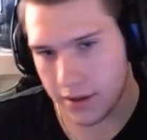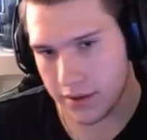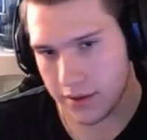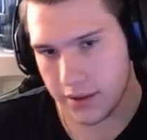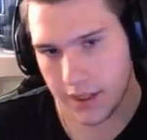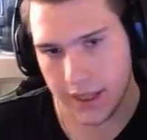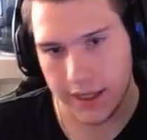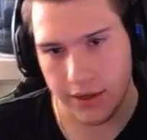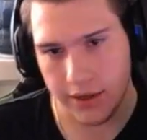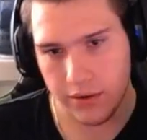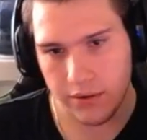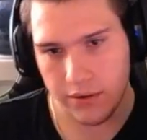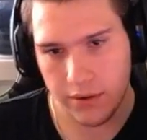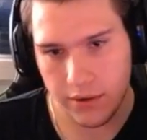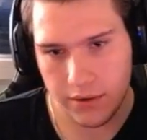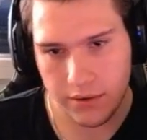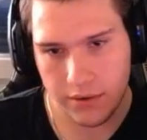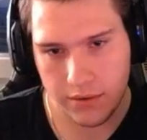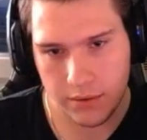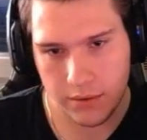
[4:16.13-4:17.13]
I don't
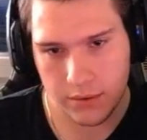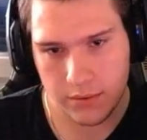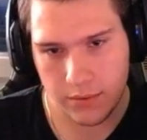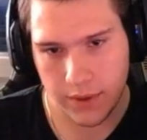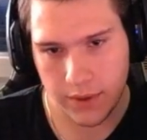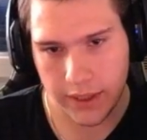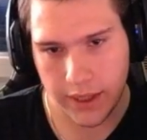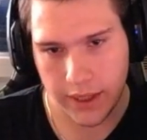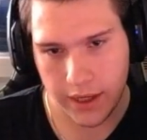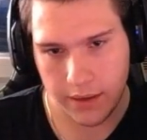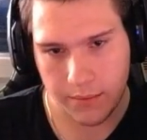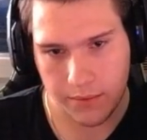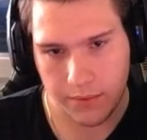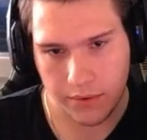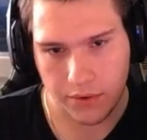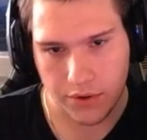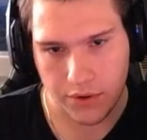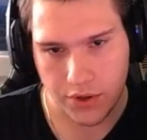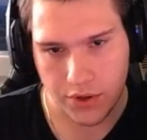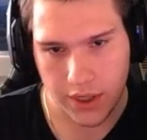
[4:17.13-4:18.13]
know what got him to
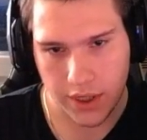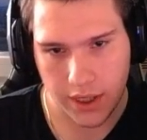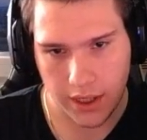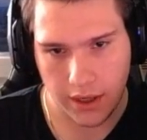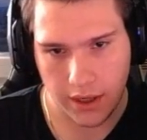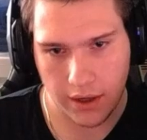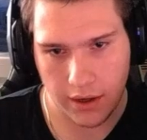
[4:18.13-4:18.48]
retreat.